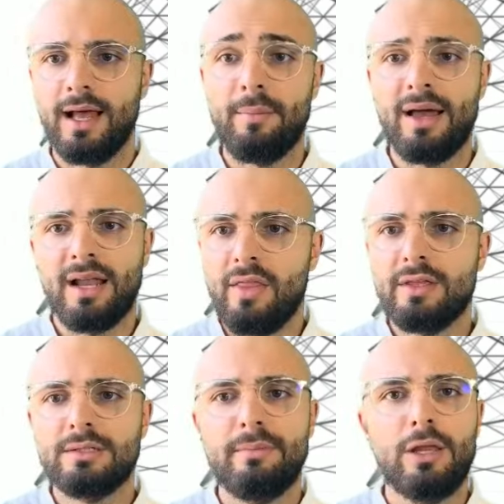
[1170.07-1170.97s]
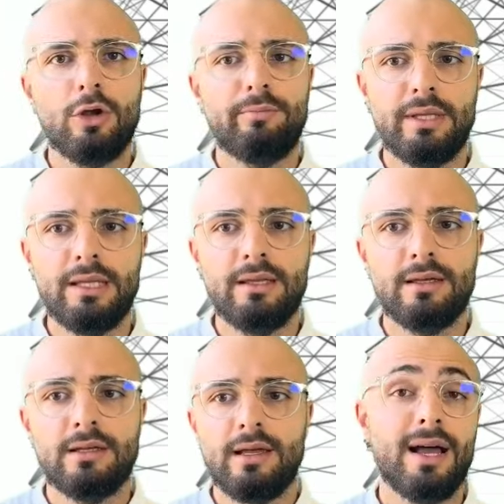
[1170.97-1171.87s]
And others may not be
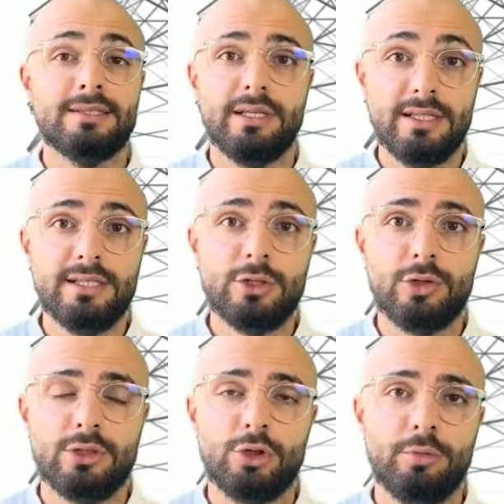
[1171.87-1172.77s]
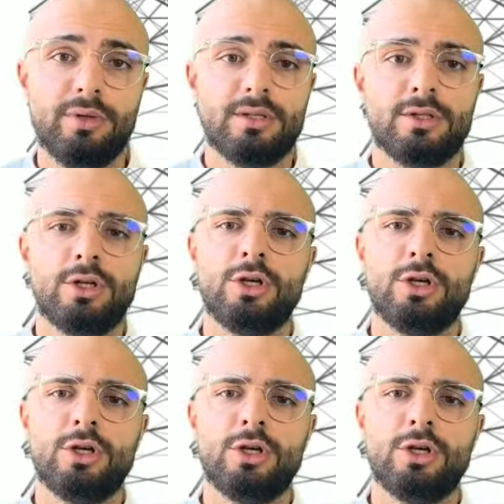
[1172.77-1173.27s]
as easy to interpret.